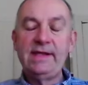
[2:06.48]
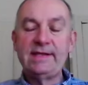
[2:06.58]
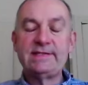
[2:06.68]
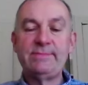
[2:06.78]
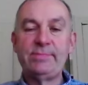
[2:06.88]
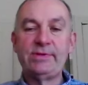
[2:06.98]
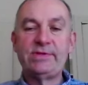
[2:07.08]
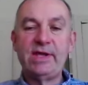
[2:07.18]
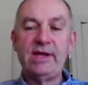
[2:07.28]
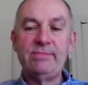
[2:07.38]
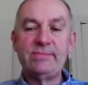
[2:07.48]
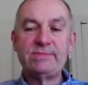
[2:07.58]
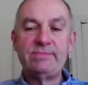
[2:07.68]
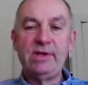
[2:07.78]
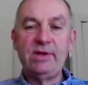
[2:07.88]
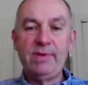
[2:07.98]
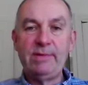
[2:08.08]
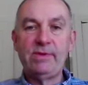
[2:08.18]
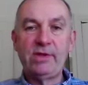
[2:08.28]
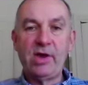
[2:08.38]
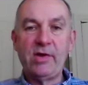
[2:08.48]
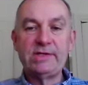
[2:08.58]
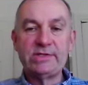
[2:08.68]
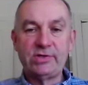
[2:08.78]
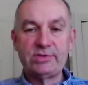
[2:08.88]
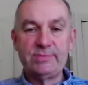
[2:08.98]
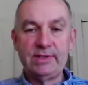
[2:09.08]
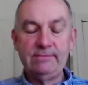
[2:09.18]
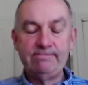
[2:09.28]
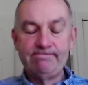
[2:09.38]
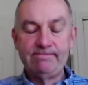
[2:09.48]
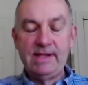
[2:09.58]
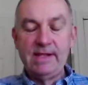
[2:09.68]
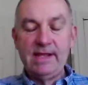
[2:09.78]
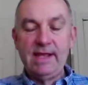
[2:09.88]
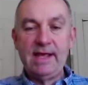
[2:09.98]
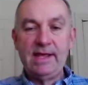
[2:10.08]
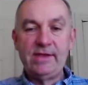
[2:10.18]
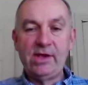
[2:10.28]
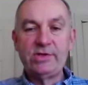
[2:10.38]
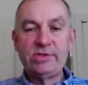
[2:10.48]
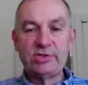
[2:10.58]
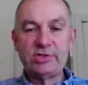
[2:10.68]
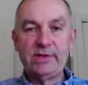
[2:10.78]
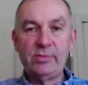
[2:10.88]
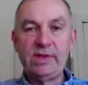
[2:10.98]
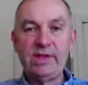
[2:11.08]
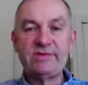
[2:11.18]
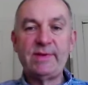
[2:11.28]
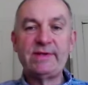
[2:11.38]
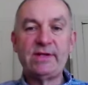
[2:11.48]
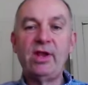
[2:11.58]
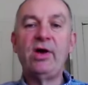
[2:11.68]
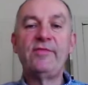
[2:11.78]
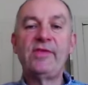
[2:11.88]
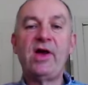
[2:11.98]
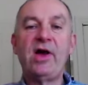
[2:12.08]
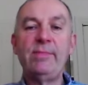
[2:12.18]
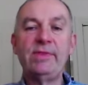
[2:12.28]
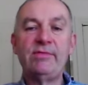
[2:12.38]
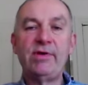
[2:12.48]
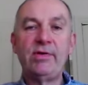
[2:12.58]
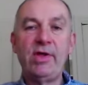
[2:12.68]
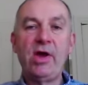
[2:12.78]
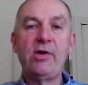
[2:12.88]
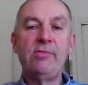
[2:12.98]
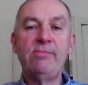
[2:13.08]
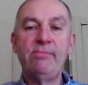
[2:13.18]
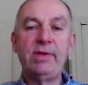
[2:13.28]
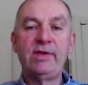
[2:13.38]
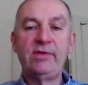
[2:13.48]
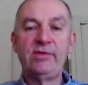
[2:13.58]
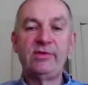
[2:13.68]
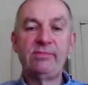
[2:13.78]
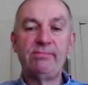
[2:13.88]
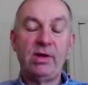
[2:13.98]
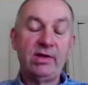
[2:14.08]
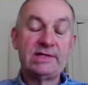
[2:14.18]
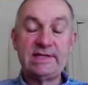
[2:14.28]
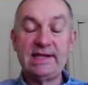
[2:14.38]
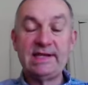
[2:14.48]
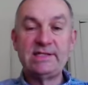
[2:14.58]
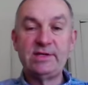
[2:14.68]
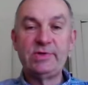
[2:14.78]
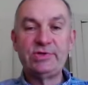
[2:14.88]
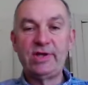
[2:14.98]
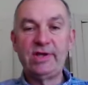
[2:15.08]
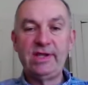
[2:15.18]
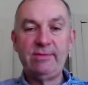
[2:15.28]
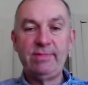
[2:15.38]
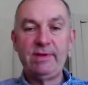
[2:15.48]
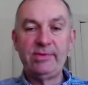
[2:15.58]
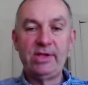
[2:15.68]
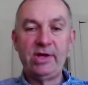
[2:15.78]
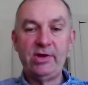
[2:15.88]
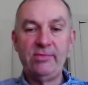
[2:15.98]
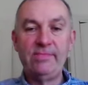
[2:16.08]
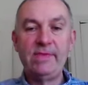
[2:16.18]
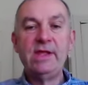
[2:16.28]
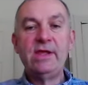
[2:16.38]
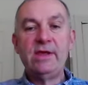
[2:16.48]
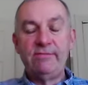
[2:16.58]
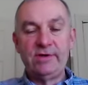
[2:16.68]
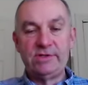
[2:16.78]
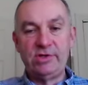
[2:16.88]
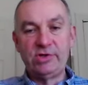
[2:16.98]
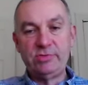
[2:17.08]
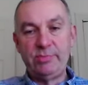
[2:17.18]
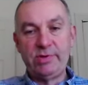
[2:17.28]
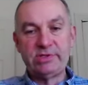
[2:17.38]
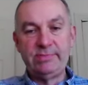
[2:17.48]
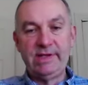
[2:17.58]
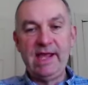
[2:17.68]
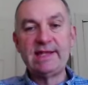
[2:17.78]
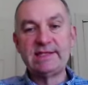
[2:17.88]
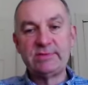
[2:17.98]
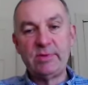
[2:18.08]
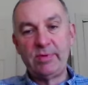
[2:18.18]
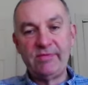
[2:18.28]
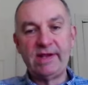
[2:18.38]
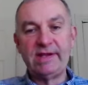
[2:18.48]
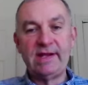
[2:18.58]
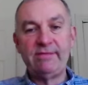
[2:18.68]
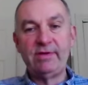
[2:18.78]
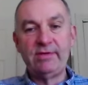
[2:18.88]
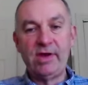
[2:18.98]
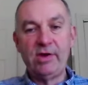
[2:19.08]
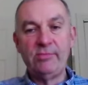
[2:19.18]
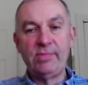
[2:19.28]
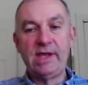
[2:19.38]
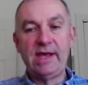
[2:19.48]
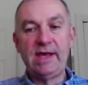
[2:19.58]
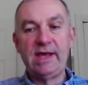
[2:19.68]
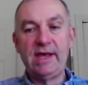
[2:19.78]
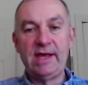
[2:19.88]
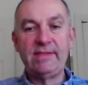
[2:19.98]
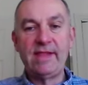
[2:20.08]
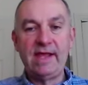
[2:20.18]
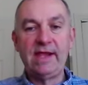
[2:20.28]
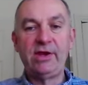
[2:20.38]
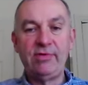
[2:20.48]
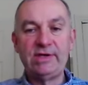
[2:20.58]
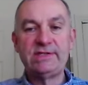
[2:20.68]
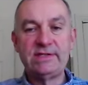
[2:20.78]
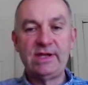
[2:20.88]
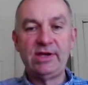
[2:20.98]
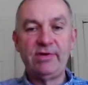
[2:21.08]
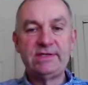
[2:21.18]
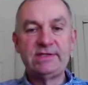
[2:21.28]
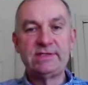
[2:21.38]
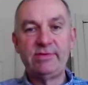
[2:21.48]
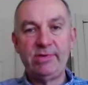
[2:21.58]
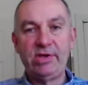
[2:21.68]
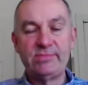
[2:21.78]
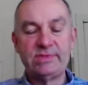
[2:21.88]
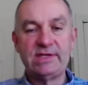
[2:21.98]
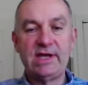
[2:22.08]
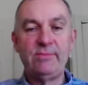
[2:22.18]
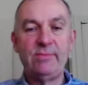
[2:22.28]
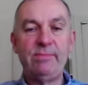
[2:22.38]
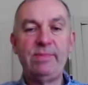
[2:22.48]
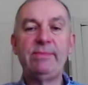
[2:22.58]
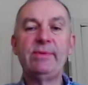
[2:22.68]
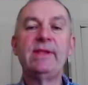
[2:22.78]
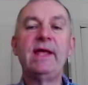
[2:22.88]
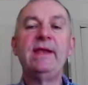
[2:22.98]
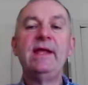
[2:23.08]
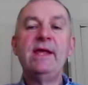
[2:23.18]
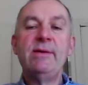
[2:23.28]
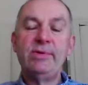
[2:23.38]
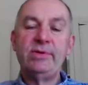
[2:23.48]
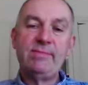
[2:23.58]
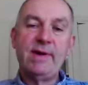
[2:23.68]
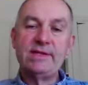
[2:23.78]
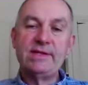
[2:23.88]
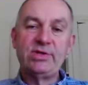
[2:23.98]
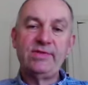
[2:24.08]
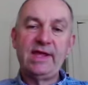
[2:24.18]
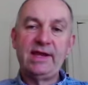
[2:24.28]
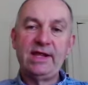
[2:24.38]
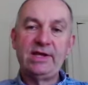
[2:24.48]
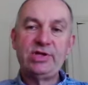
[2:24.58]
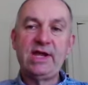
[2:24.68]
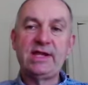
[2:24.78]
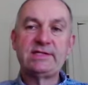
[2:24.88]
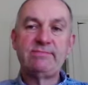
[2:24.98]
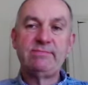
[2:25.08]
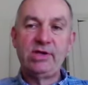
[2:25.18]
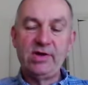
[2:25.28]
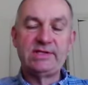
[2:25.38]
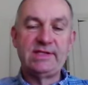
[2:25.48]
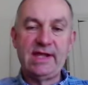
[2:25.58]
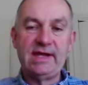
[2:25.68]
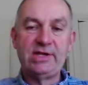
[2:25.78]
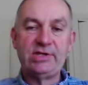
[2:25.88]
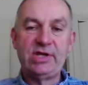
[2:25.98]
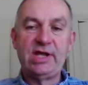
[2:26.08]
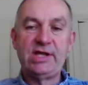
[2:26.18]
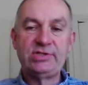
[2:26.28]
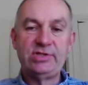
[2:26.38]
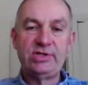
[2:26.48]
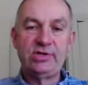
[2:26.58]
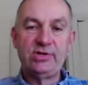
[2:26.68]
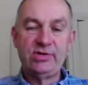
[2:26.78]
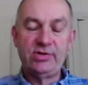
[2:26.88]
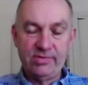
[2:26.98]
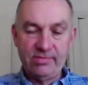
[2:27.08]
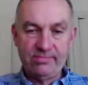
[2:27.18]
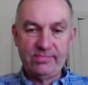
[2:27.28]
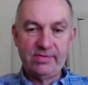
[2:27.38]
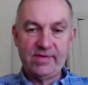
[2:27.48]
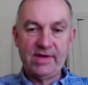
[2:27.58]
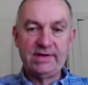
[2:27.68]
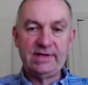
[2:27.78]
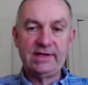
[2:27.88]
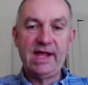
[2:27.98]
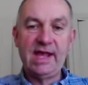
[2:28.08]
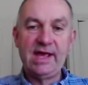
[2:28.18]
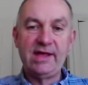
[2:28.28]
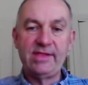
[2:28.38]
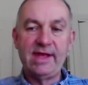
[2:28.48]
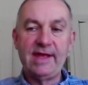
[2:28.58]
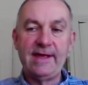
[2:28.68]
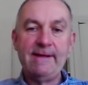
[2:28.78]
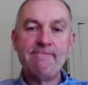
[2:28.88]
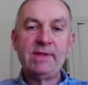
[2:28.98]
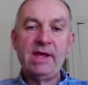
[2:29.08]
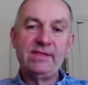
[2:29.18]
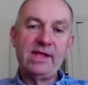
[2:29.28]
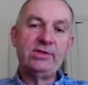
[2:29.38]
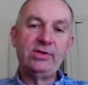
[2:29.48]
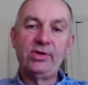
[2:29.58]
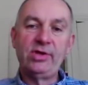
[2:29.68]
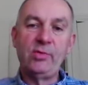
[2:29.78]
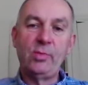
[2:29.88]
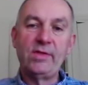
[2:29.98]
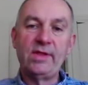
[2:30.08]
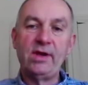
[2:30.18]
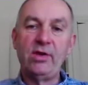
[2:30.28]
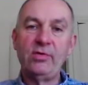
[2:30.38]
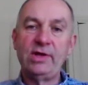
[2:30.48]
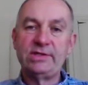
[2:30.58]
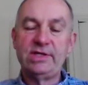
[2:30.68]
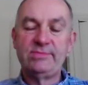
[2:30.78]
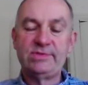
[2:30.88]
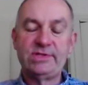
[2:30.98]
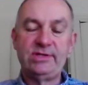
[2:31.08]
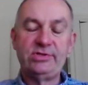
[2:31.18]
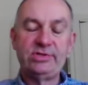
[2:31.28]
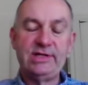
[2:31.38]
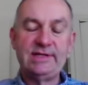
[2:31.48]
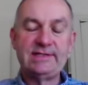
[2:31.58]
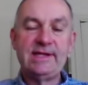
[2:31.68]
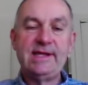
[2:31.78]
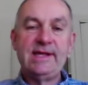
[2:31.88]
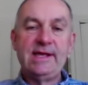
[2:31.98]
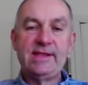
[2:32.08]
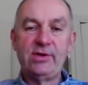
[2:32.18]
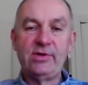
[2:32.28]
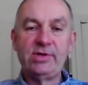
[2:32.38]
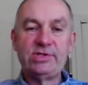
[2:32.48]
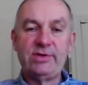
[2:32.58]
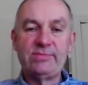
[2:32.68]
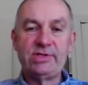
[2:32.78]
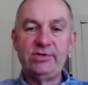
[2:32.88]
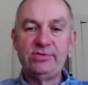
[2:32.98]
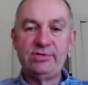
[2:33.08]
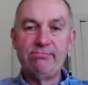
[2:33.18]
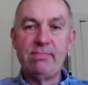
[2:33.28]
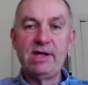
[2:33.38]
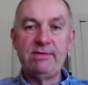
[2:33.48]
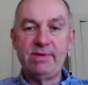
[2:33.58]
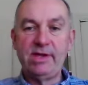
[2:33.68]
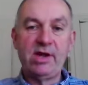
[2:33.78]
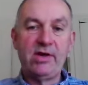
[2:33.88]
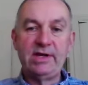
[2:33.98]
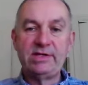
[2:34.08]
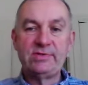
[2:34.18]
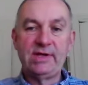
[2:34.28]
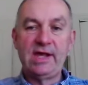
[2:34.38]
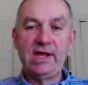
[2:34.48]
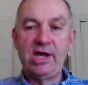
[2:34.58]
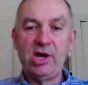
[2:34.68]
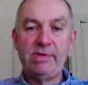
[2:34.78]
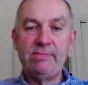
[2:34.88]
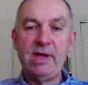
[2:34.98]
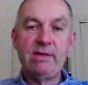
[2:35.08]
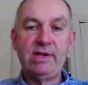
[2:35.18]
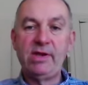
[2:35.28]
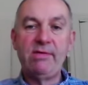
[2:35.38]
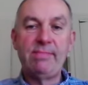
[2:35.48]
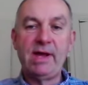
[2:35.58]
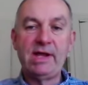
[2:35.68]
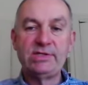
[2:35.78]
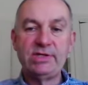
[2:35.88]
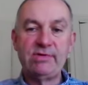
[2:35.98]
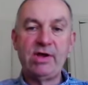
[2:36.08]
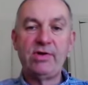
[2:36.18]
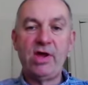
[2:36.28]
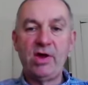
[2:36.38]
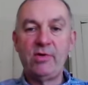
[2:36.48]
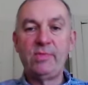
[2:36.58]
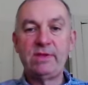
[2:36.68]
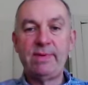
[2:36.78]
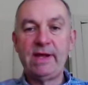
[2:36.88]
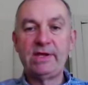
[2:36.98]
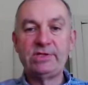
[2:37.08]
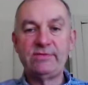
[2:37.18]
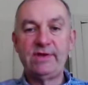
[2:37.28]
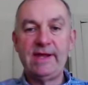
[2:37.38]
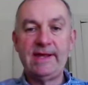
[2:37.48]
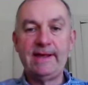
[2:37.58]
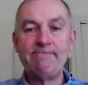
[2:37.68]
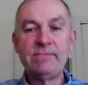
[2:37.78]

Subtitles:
in simple terms, people go into hospital. And they go into hospital when they've spent a lot of time in their own home, because policy is that we try and keep people home for as long as we possibly can. So we provide a level of home care, and that increases and increases, and there becomes a time when people then put demands on the NHS. You go into the NHS, you're providing care there, and then you're looking at what the longer term solution is. And the longer term solution might be going into a care home. It may be going back into your own home with a package of care.